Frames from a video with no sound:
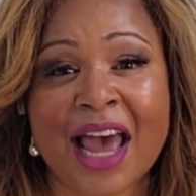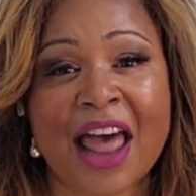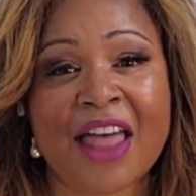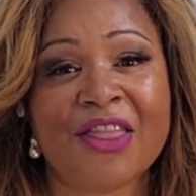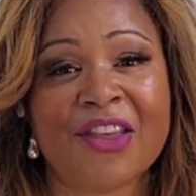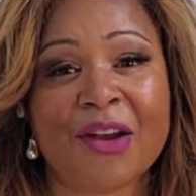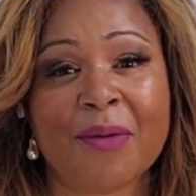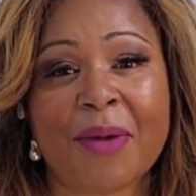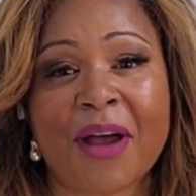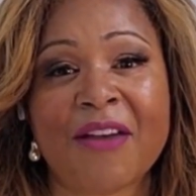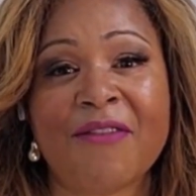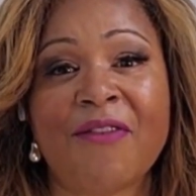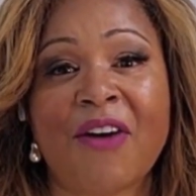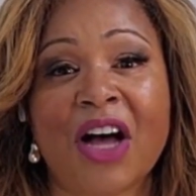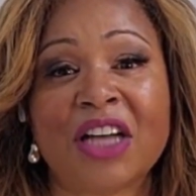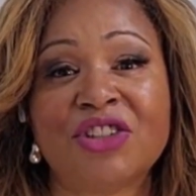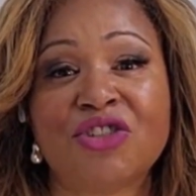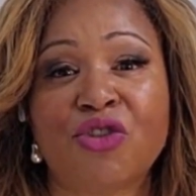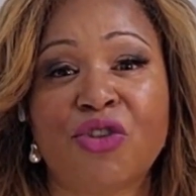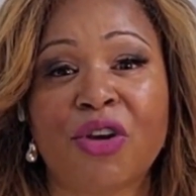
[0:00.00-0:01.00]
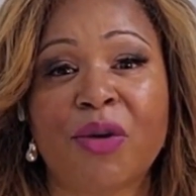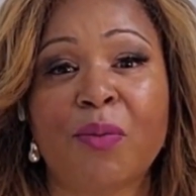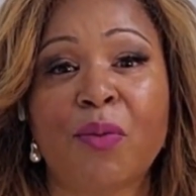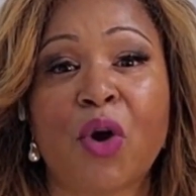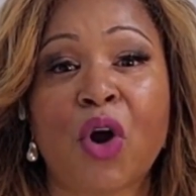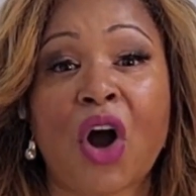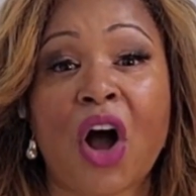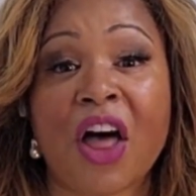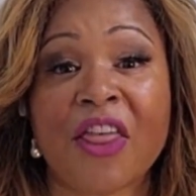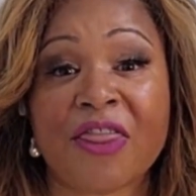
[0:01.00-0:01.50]
thereby fostering more
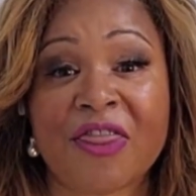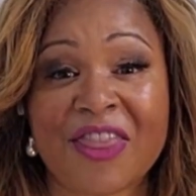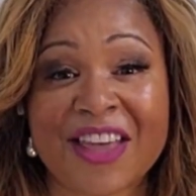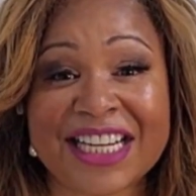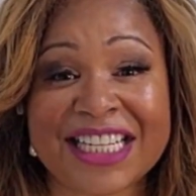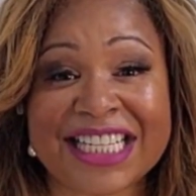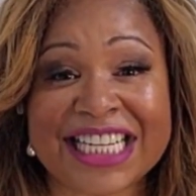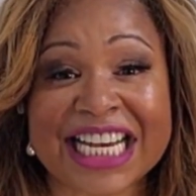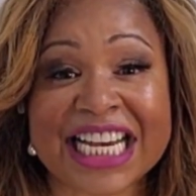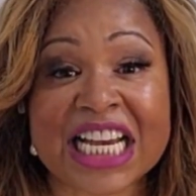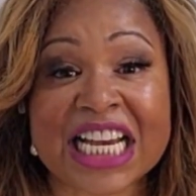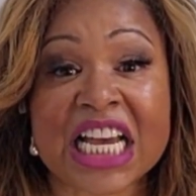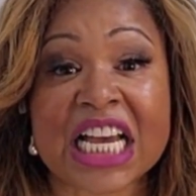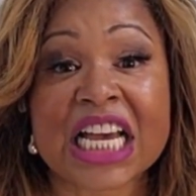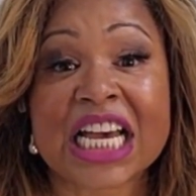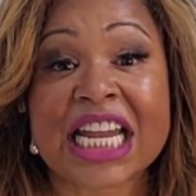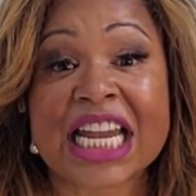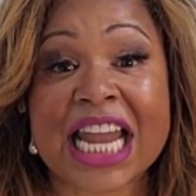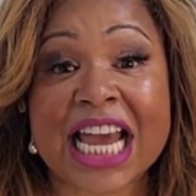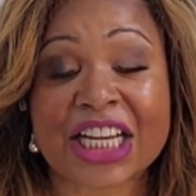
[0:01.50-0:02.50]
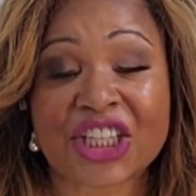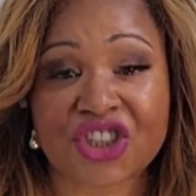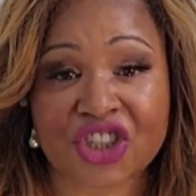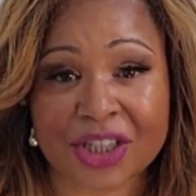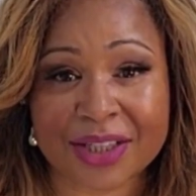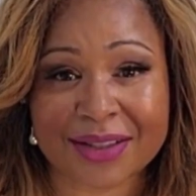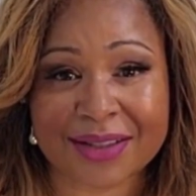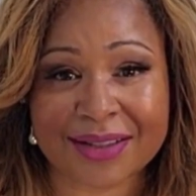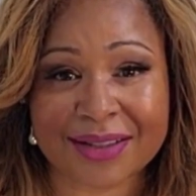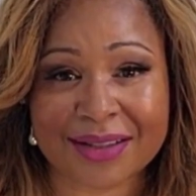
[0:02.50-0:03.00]
authentic
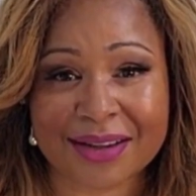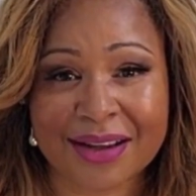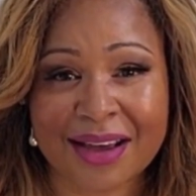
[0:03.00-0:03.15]
connections.